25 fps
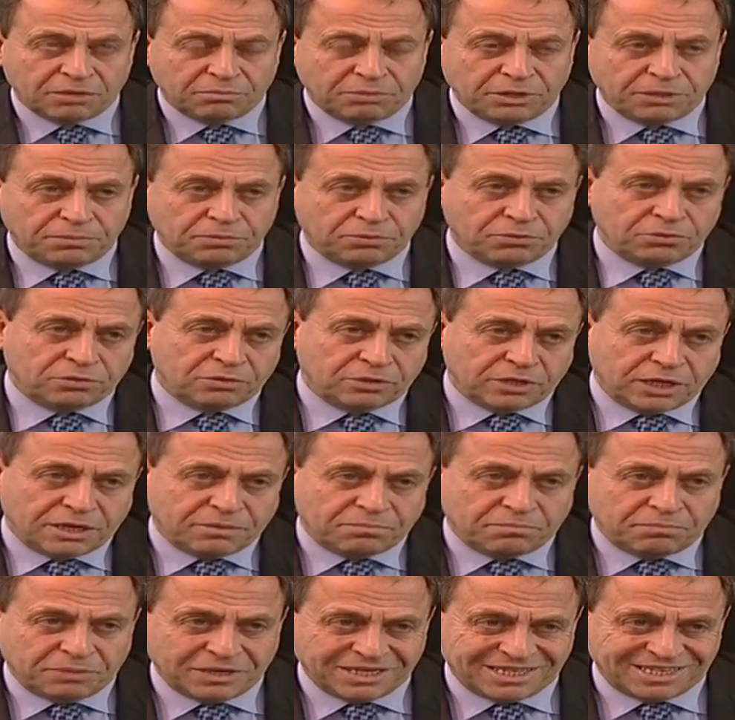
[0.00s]
People
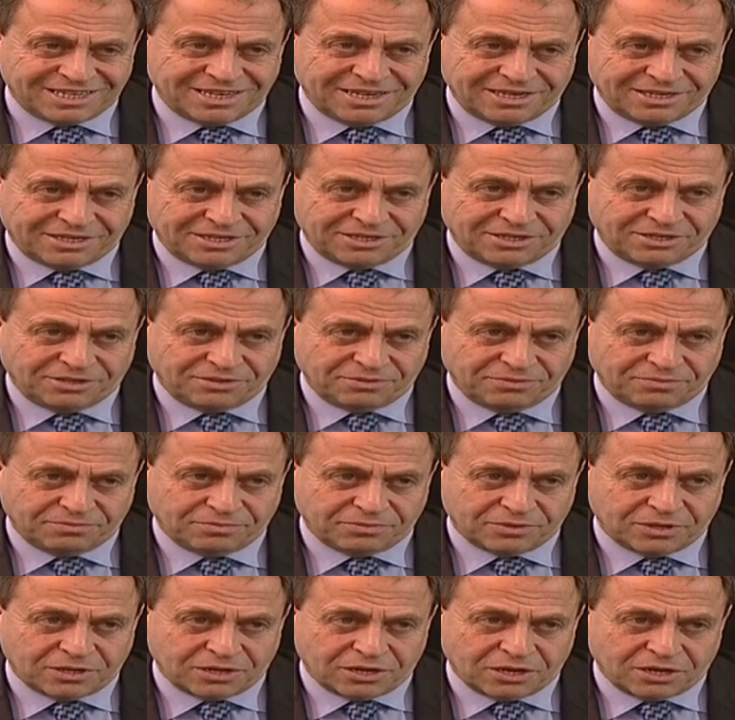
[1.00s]
in business
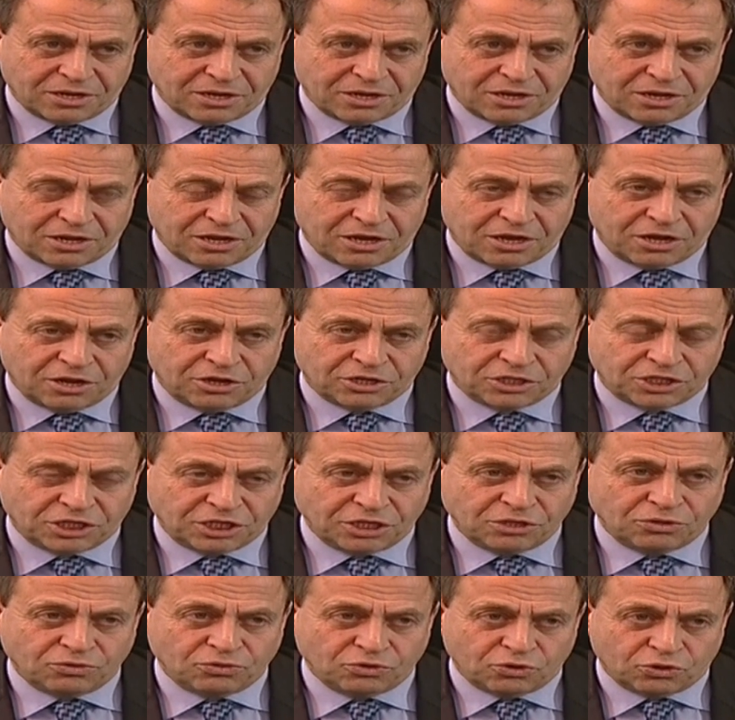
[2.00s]
are
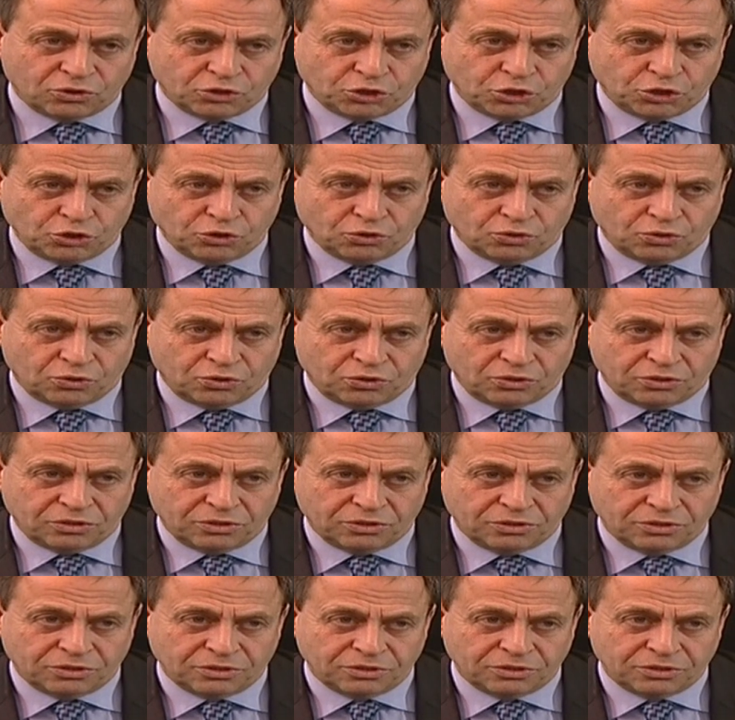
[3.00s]
still not sure
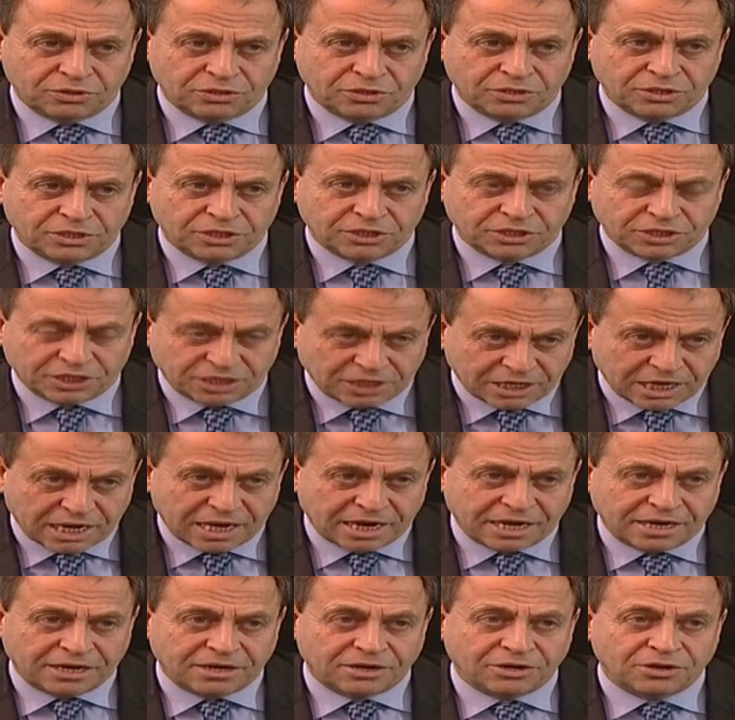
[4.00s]

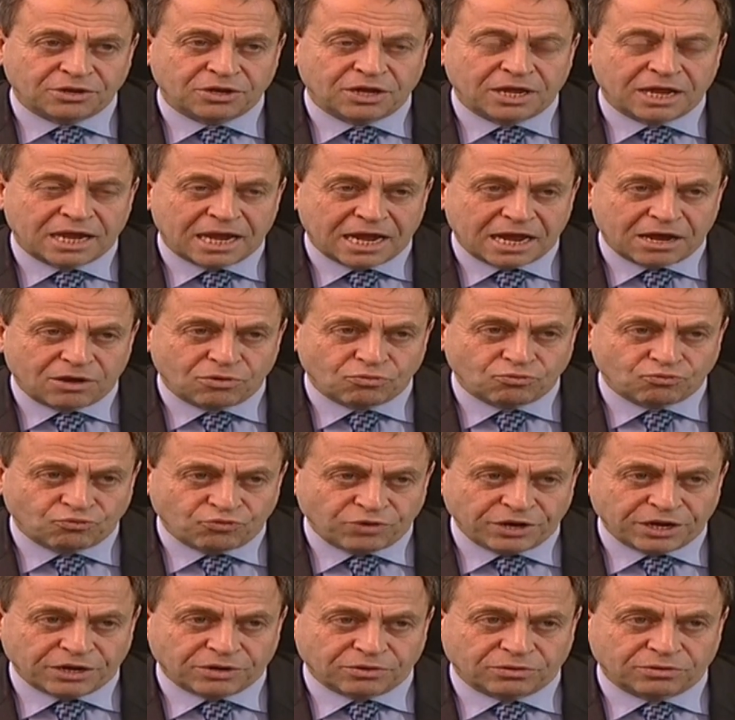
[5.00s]
today how
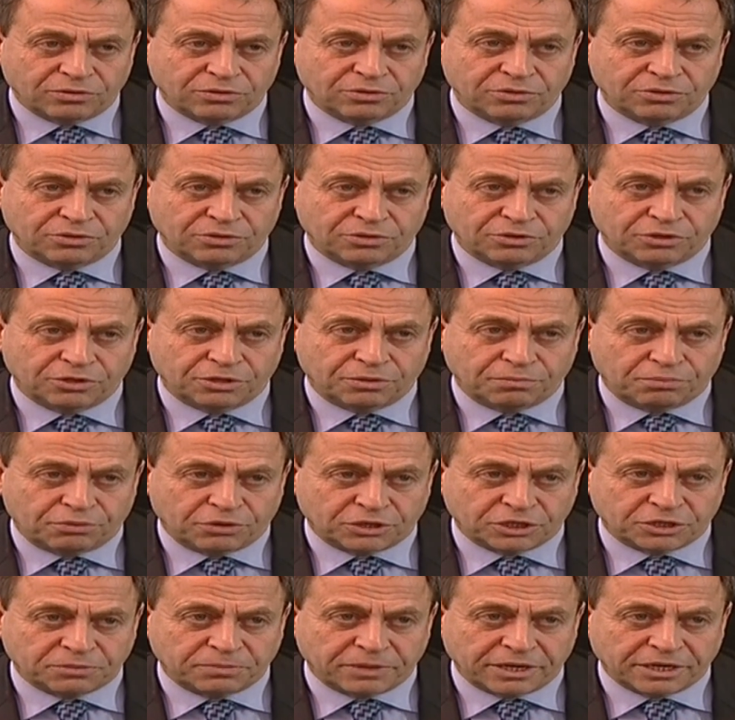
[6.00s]
real the
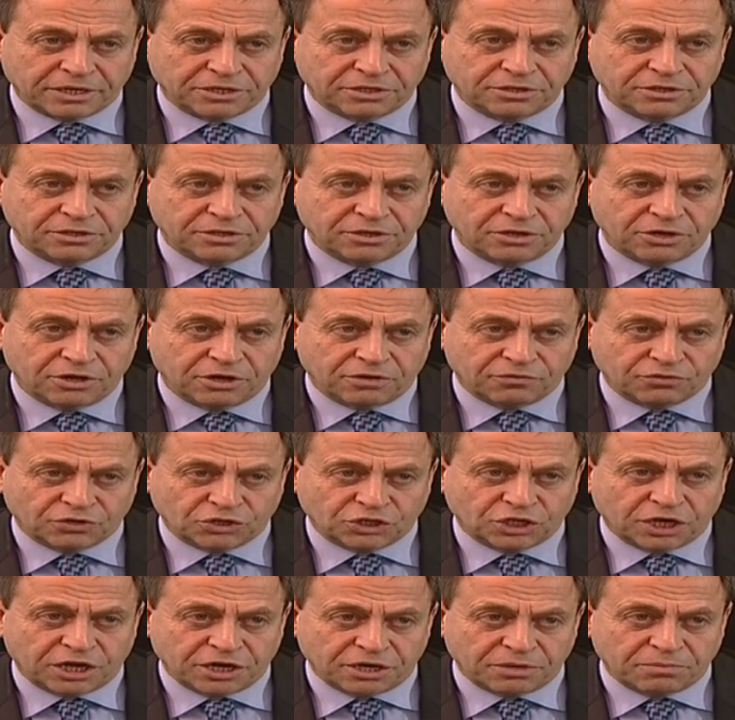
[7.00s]
prospect of the
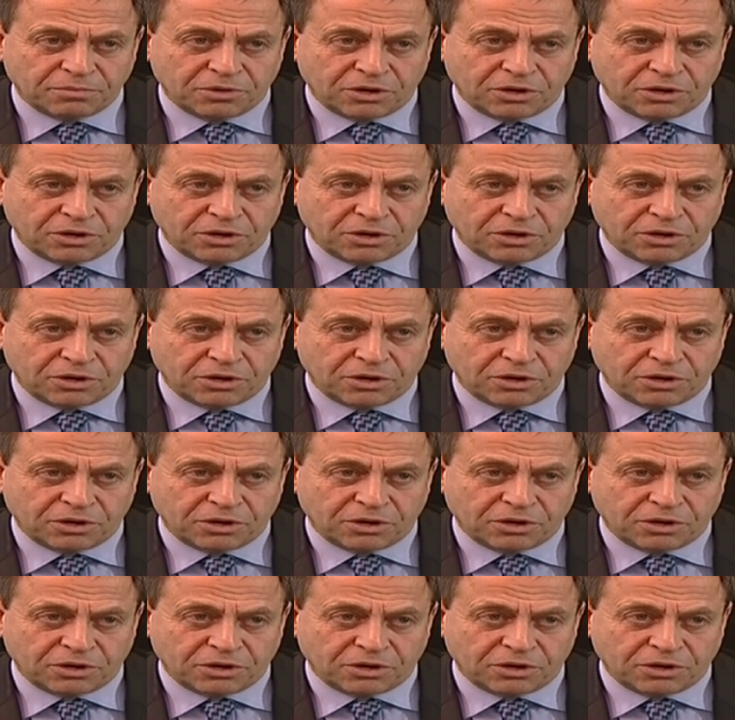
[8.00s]
China